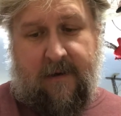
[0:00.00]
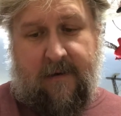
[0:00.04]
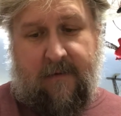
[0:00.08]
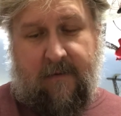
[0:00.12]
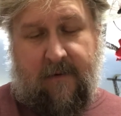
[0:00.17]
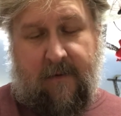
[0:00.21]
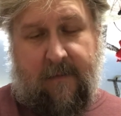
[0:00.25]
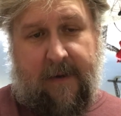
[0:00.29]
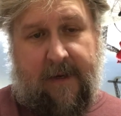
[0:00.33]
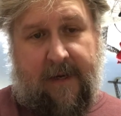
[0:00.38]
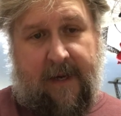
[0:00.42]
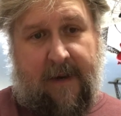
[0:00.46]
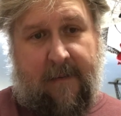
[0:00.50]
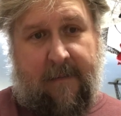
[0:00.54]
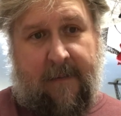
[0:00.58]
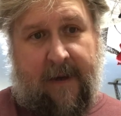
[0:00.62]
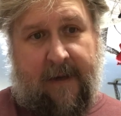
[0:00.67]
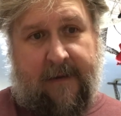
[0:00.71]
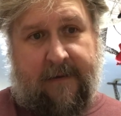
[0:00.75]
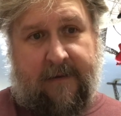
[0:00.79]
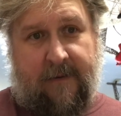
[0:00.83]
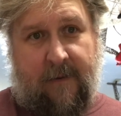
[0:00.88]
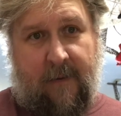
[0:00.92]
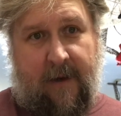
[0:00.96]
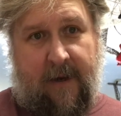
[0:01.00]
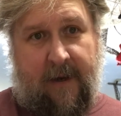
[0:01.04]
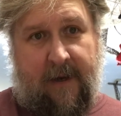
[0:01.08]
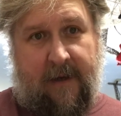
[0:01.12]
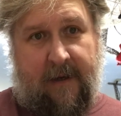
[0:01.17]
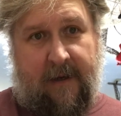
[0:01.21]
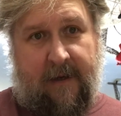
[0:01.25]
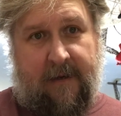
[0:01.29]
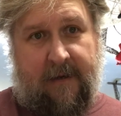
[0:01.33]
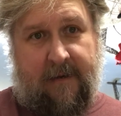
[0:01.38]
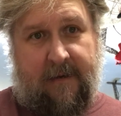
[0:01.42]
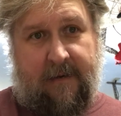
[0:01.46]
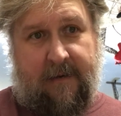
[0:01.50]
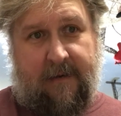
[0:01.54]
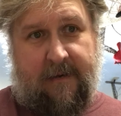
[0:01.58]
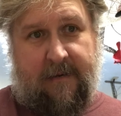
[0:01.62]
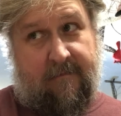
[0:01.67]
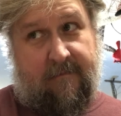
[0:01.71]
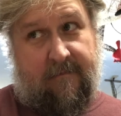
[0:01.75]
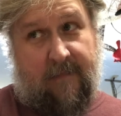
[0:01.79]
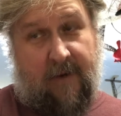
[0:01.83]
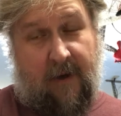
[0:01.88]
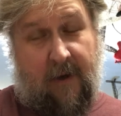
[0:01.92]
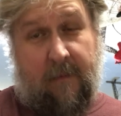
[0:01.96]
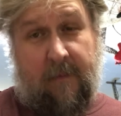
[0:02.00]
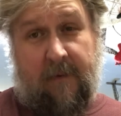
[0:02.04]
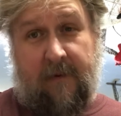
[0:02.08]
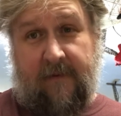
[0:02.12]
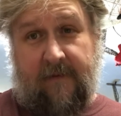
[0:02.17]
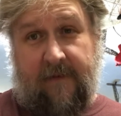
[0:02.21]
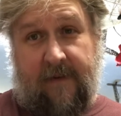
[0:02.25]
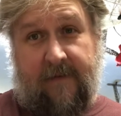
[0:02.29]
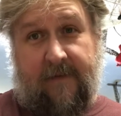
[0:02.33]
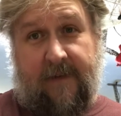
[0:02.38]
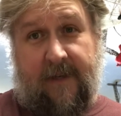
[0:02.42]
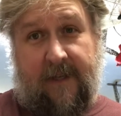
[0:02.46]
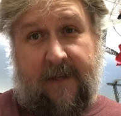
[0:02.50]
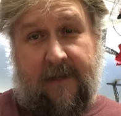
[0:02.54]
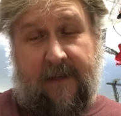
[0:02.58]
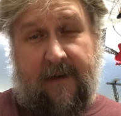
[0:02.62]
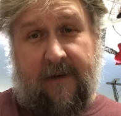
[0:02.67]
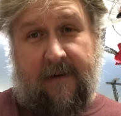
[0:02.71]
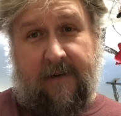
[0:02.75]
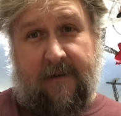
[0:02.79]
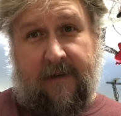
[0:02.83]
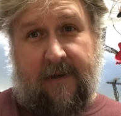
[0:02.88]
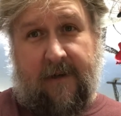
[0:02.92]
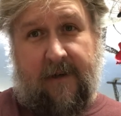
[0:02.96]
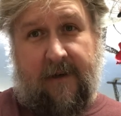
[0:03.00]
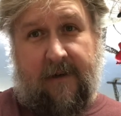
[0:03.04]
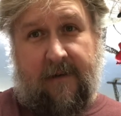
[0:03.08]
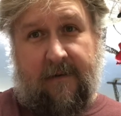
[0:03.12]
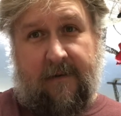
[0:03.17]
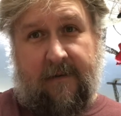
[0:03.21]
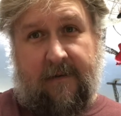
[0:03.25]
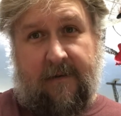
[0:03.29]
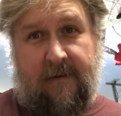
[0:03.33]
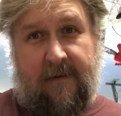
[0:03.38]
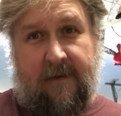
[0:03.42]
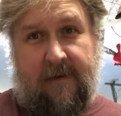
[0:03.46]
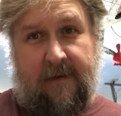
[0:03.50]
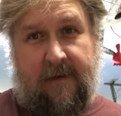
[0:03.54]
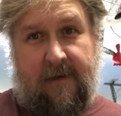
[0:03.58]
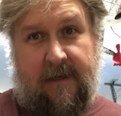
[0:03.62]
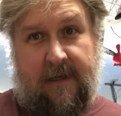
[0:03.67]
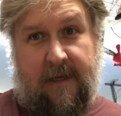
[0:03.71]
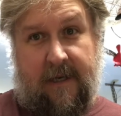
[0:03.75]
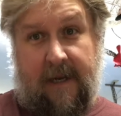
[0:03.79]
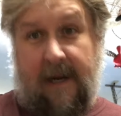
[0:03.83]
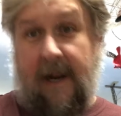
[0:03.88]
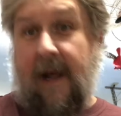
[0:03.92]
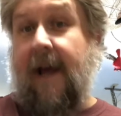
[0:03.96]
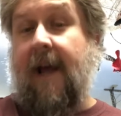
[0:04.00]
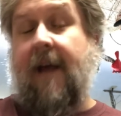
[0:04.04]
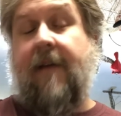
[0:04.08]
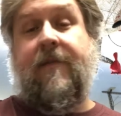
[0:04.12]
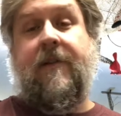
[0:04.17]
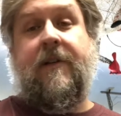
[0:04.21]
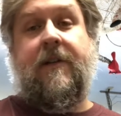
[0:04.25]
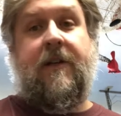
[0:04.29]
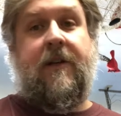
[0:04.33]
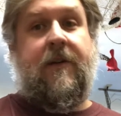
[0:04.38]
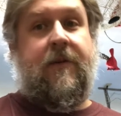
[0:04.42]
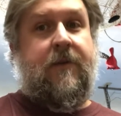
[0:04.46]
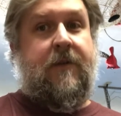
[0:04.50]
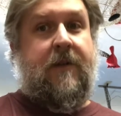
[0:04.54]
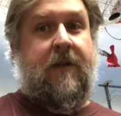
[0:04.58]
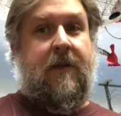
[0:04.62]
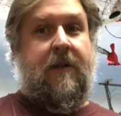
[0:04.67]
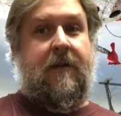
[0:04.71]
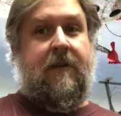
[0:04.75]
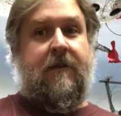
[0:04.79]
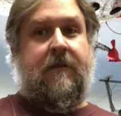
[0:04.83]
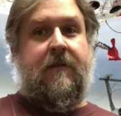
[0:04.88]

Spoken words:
well, my dad passed away almost 15 years ago, and I haven't used it.